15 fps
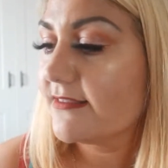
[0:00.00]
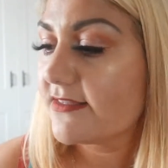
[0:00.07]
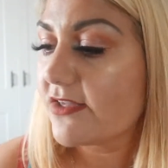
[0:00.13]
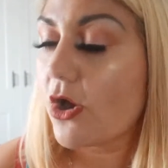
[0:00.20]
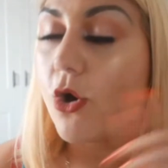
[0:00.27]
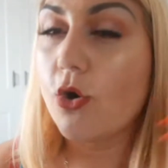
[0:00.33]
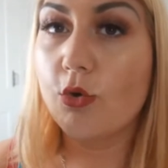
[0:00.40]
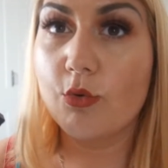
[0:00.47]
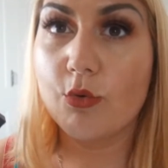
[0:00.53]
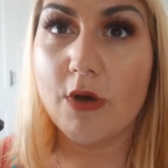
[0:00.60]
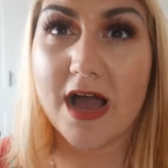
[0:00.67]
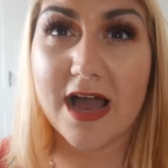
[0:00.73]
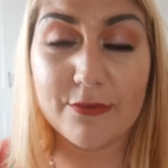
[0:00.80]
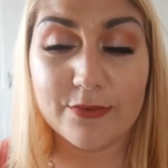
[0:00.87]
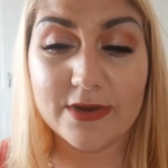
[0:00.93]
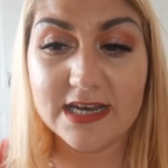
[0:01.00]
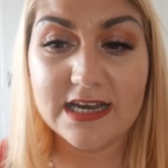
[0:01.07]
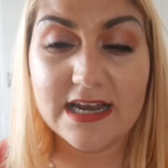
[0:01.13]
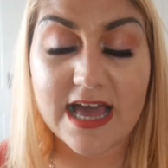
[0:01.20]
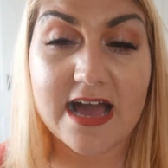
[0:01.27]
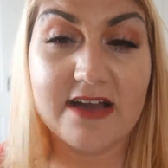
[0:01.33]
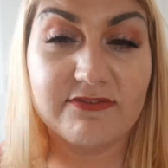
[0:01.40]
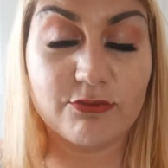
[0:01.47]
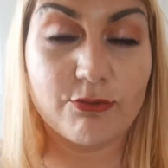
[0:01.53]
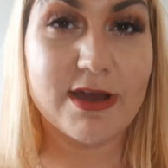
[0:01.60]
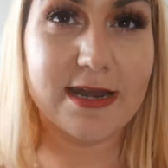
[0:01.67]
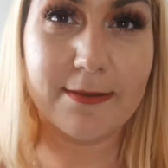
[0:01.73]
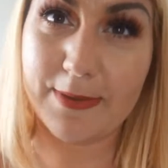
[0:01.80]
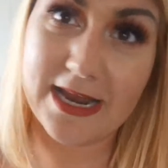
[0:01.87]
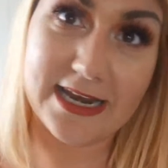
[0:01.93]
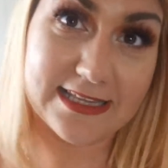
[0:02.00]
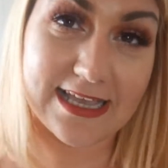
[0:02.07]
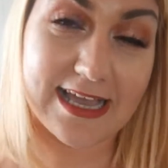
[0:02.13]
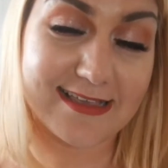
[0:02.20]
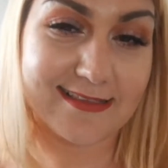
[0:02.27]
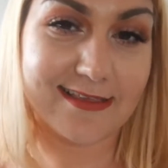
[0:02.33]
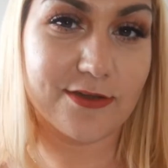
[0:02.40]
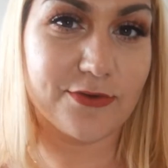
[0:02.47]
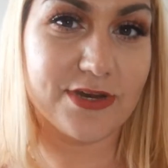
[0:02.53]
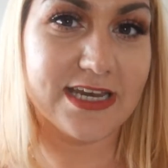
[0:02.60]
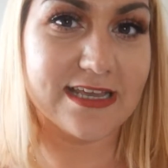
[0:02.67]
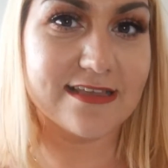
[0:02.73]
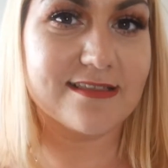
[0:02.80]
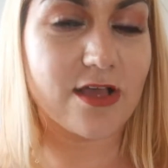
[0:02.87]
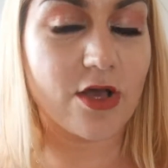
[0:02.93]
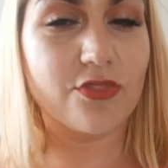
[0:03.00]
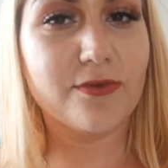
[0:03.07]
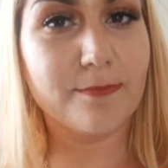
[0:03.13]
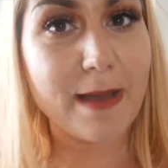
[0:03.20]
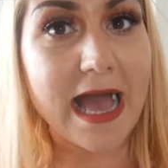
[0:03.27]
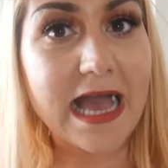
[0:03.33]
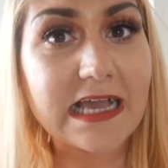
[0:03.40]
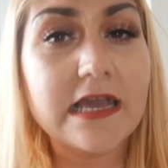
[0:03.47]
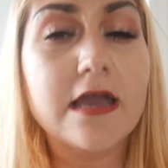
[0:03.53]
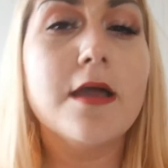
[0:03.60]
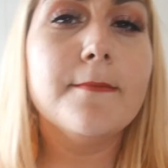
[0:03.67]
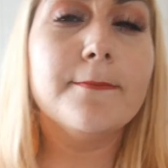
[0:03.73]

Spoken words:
So I really love when a palette has ingredients on the back,